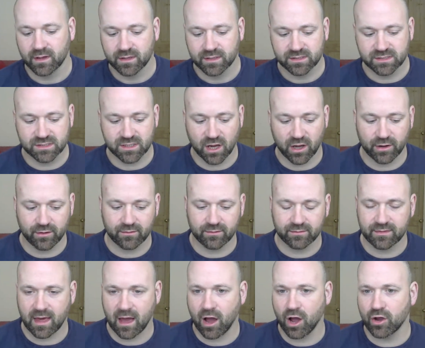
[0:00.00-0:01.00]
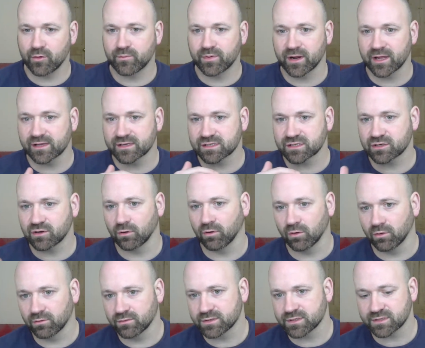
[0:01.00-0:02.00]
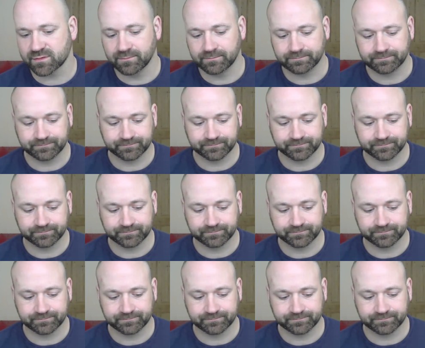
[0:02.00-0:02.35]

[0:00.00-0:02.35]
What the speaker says: So they're opening schools,